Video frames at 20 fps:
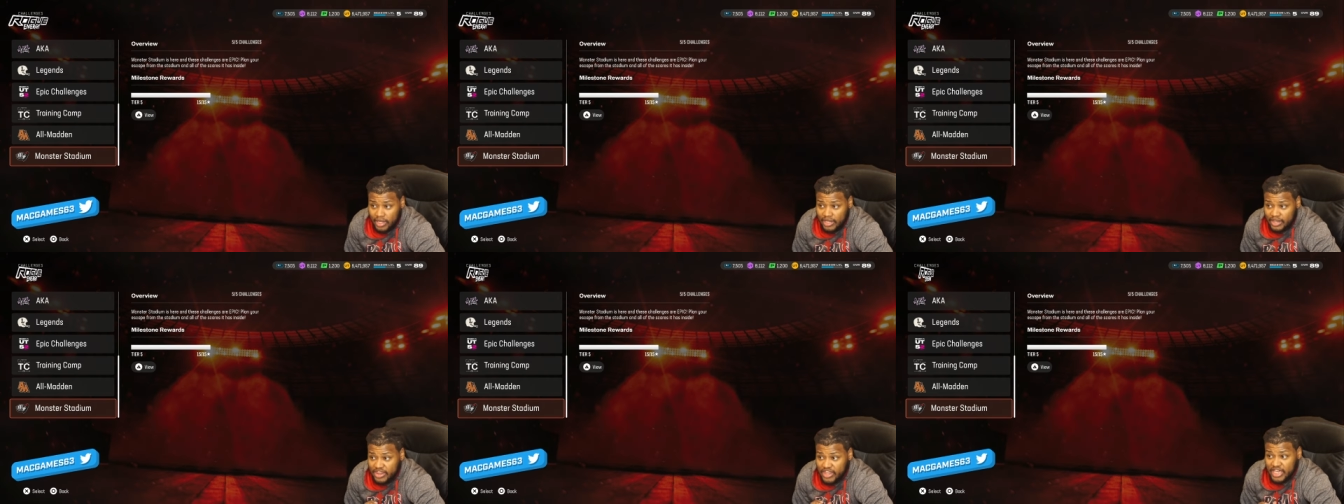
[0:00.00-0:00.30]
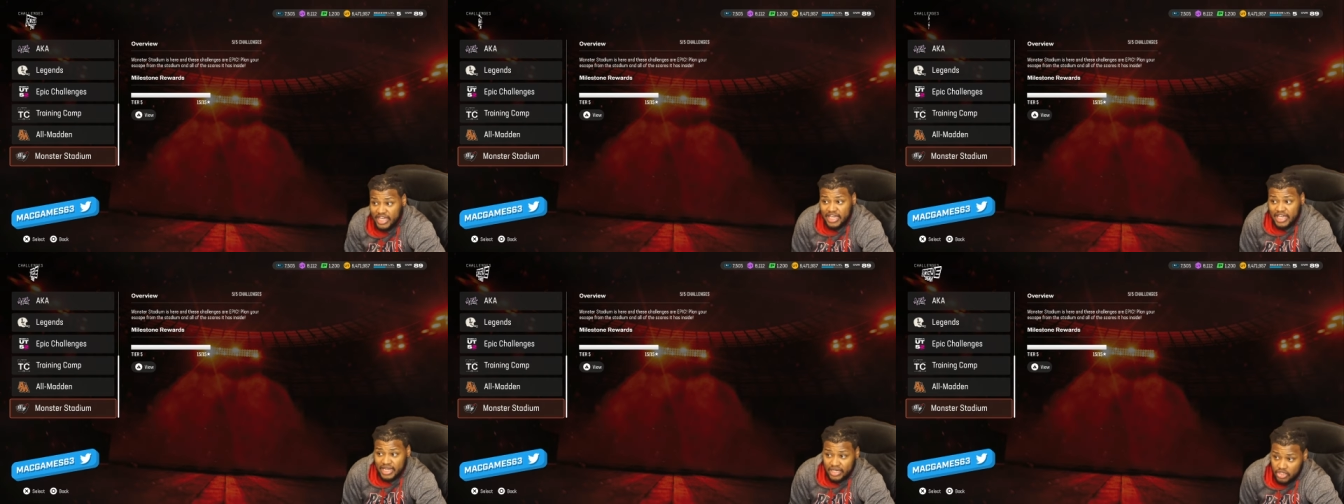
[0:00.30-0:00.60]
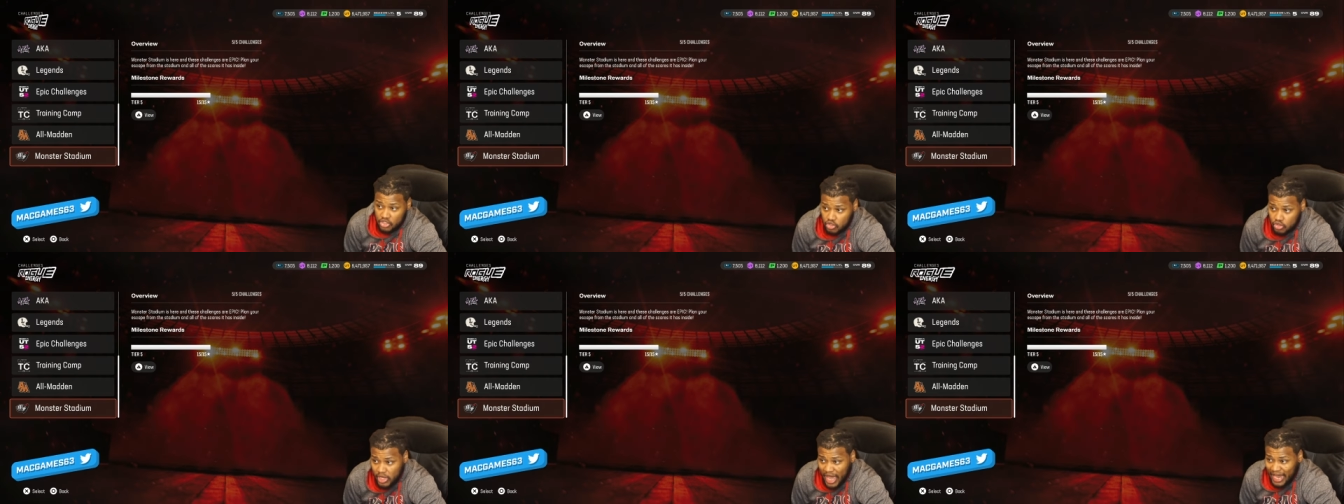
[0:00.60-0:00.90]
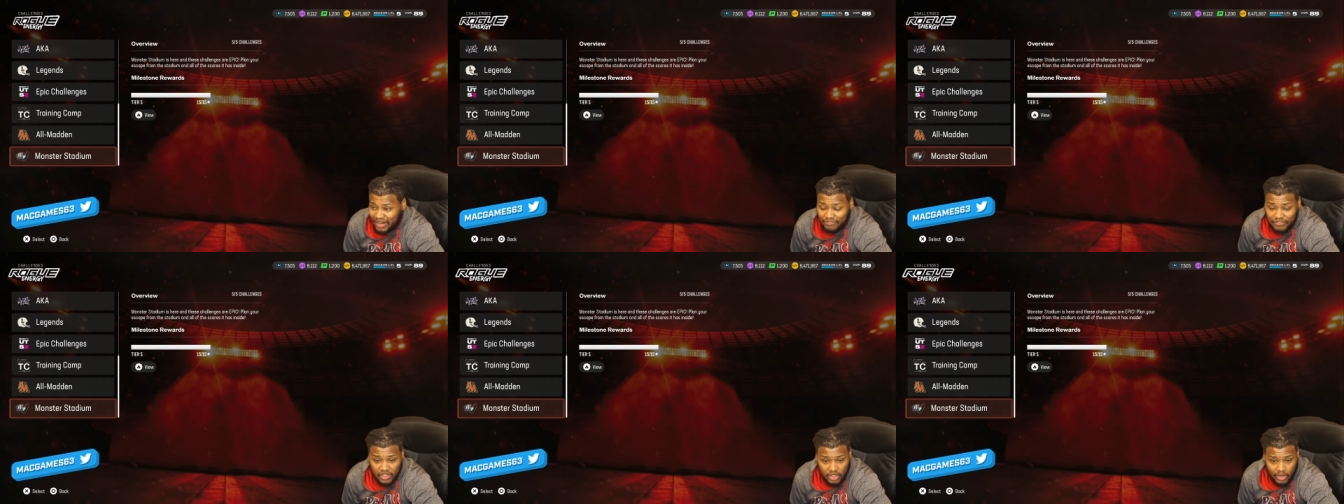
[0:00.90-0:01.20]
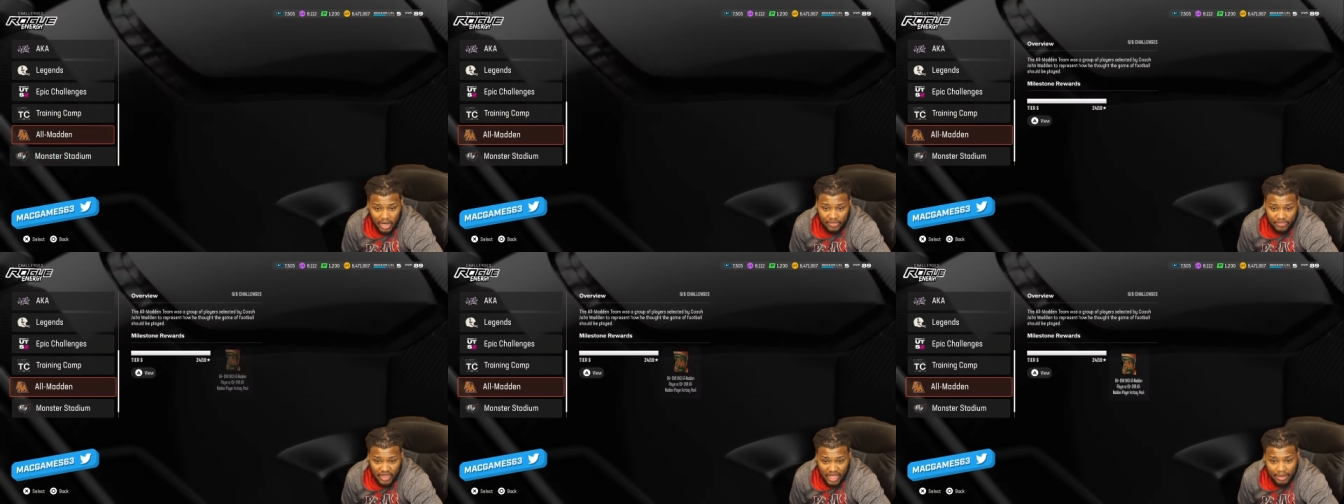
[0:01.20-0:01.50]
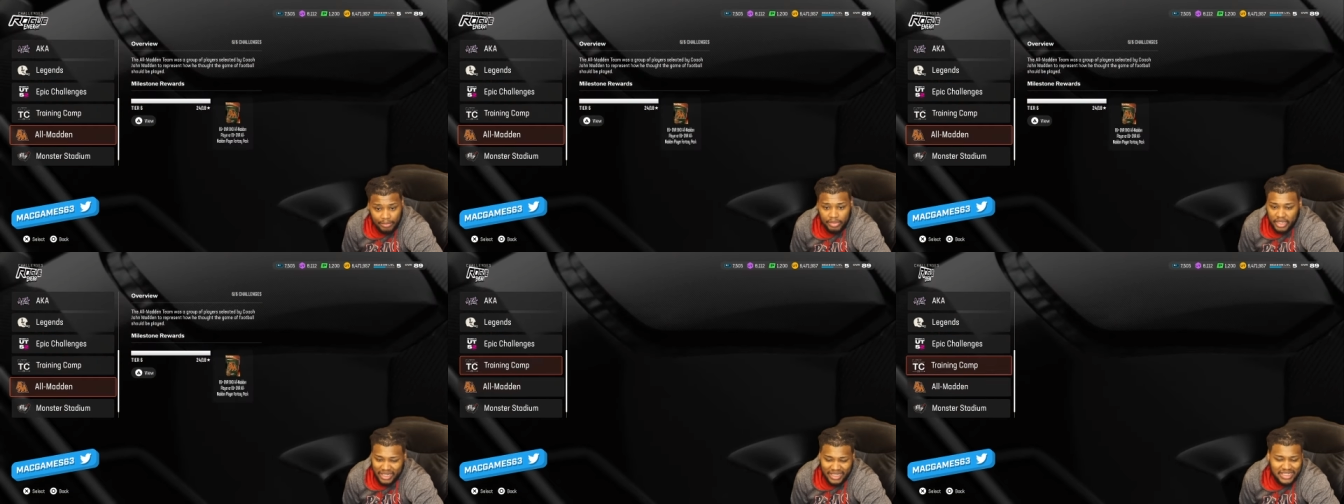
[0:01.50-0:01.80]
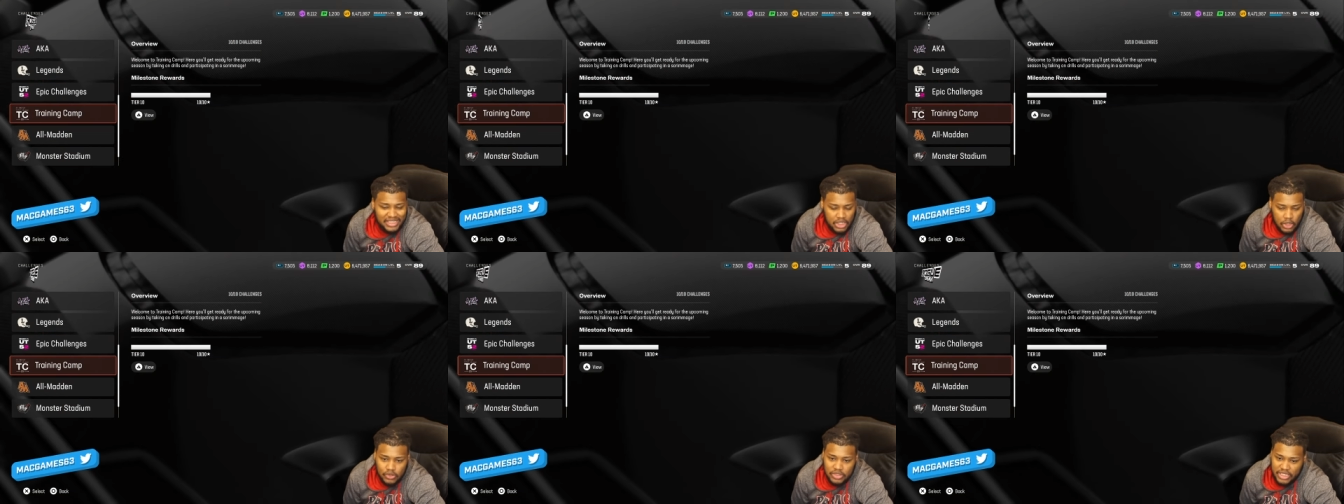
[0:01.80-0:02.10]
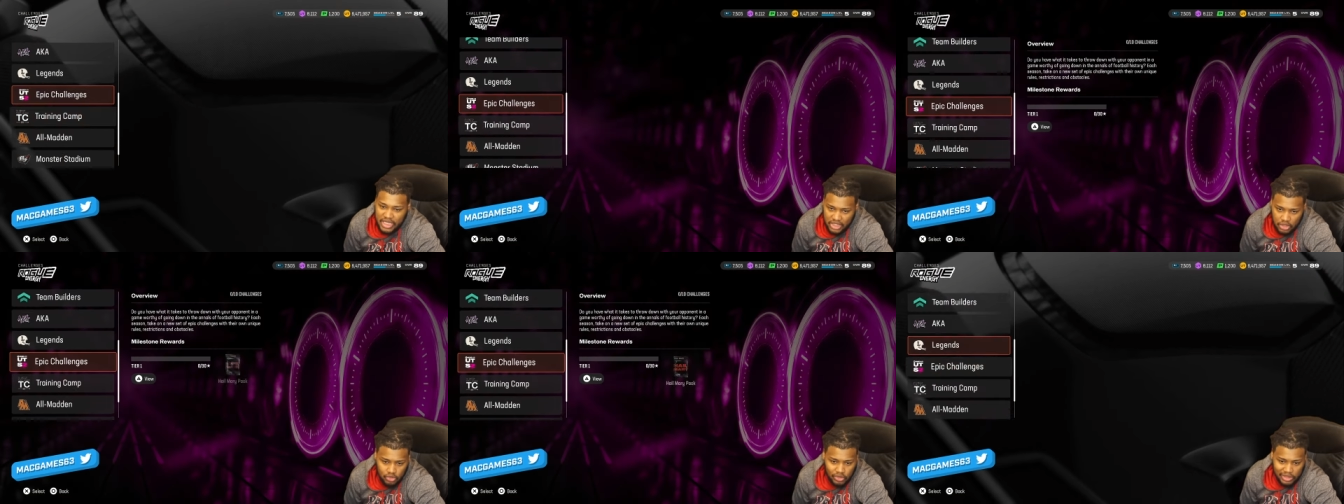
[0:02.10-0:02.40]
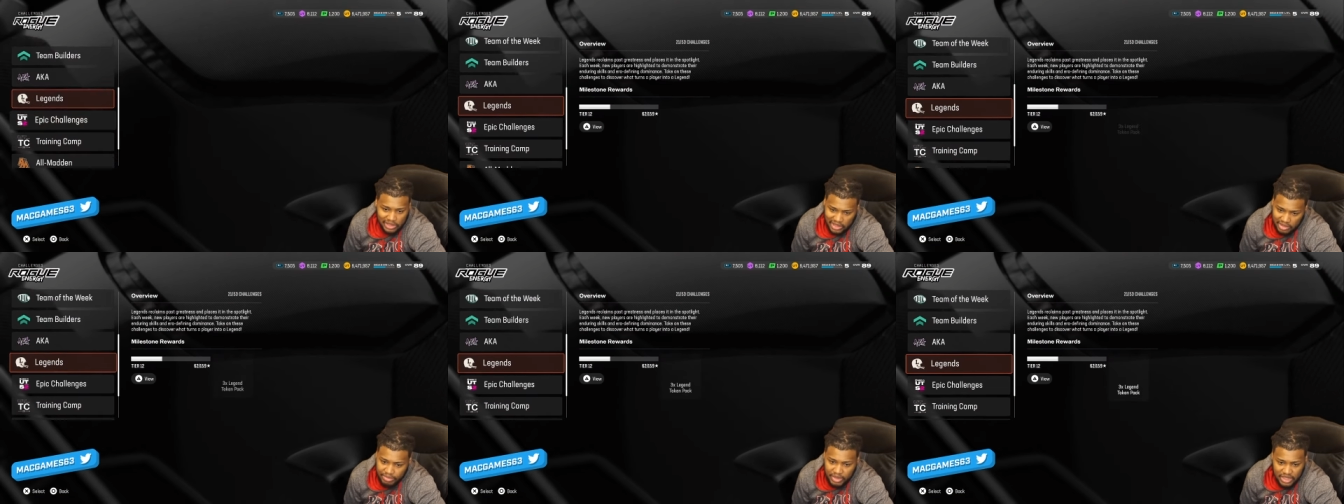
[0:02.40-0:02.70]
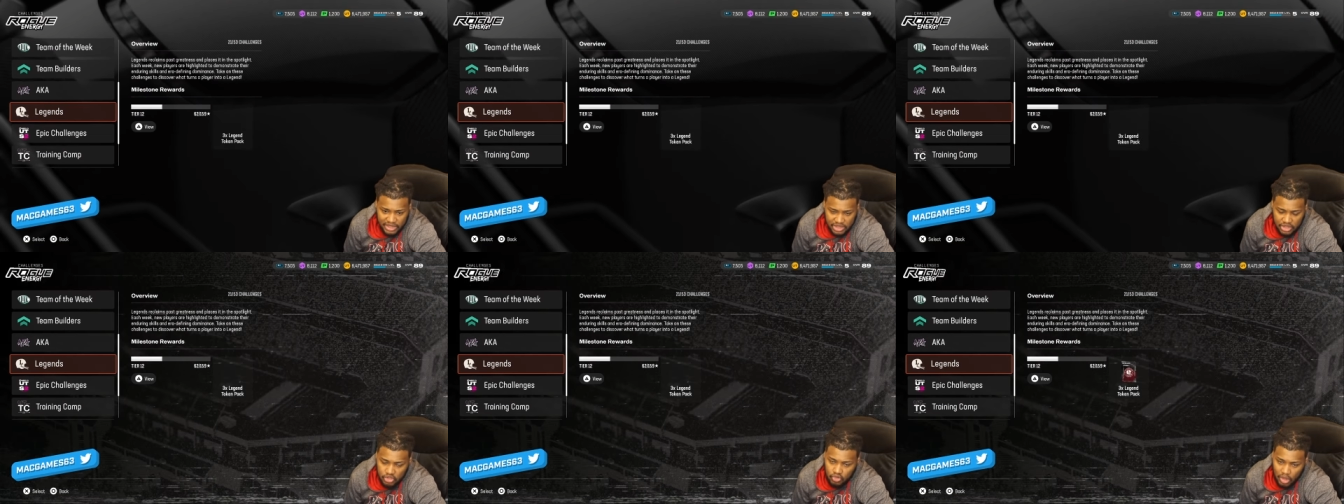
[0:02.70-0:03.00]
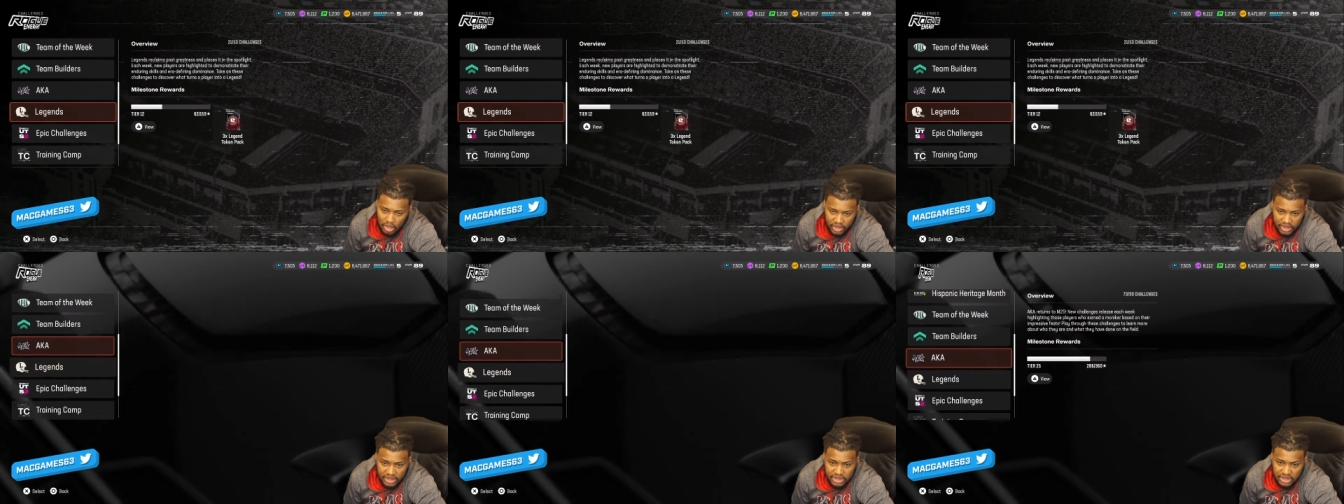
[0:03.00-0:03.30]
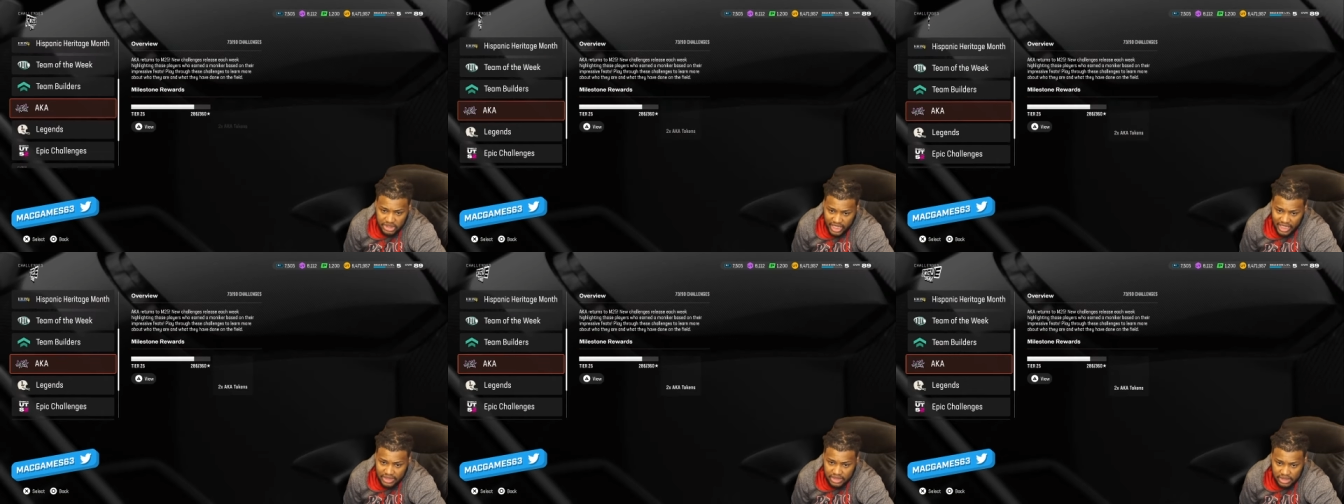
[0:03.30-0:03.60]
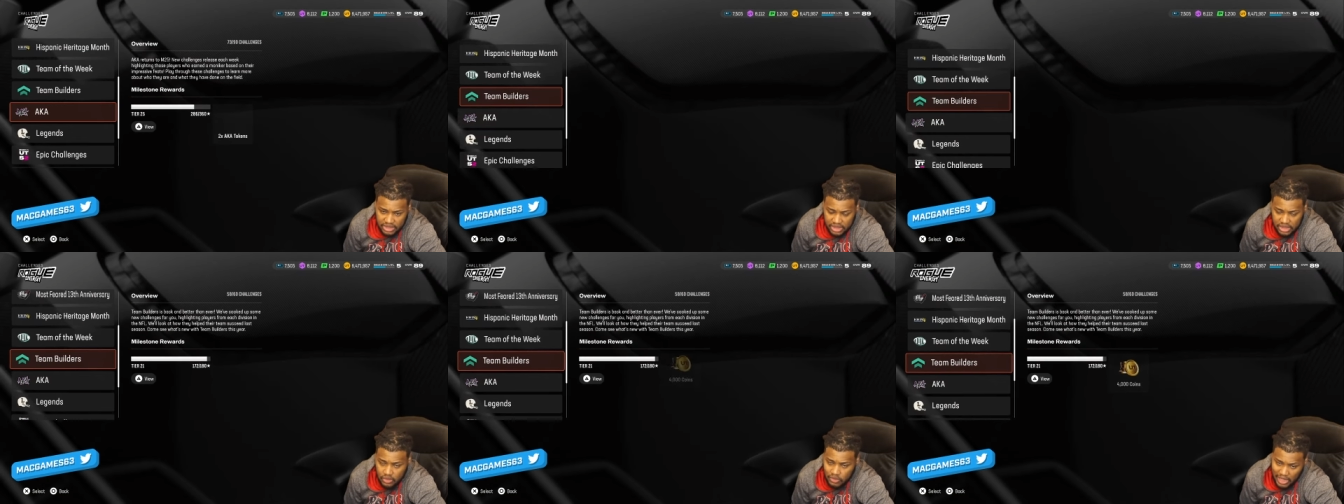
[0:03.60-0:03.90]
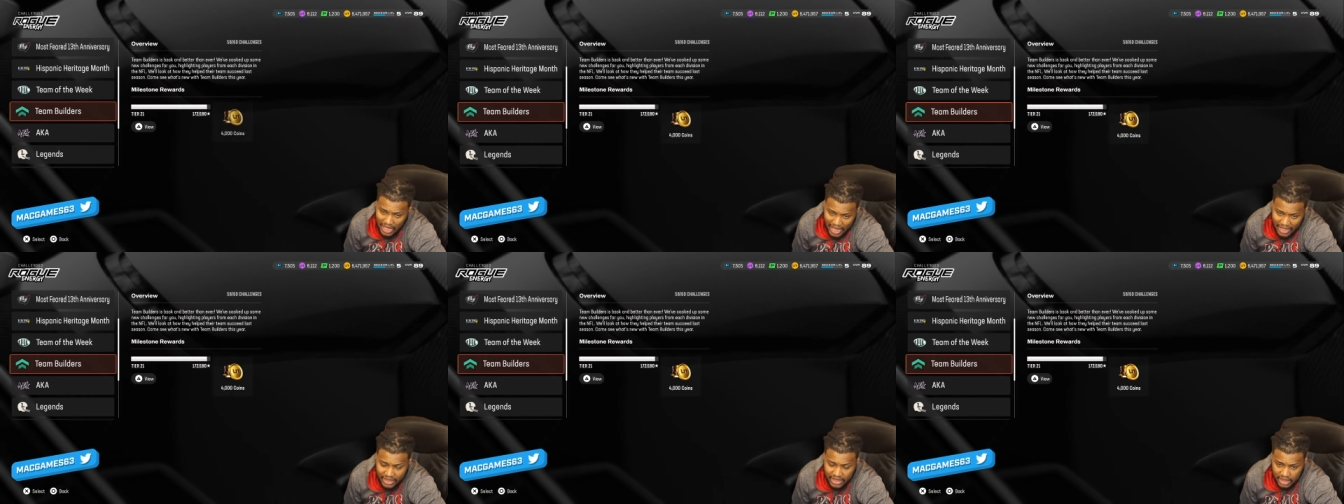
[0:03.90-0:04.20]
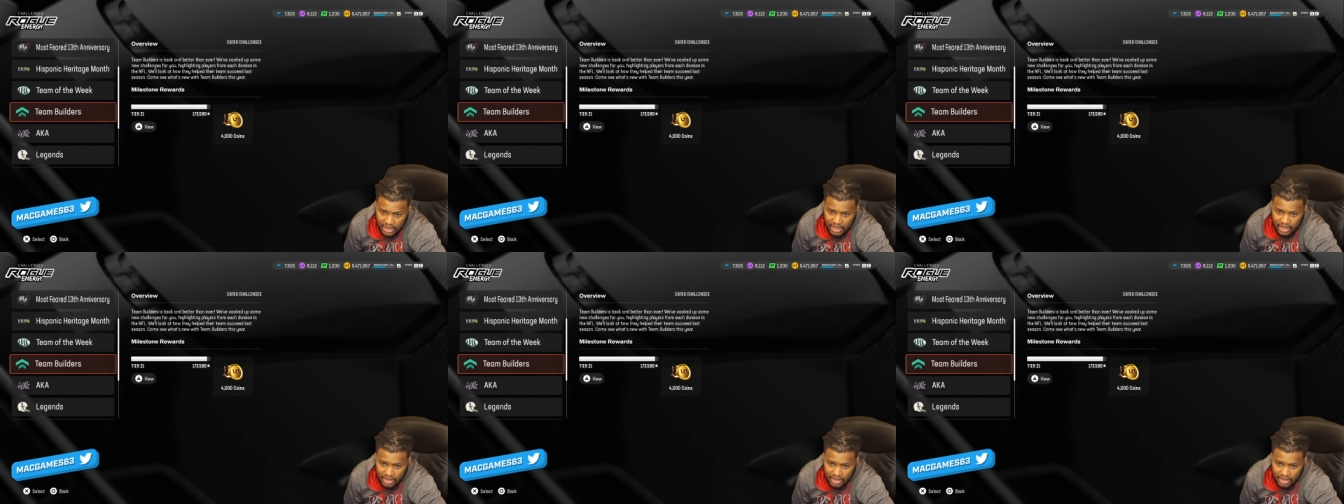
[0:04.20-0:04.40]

then you got to figure out that. But it's going to take you a little minute to do all these challenges. So lock in.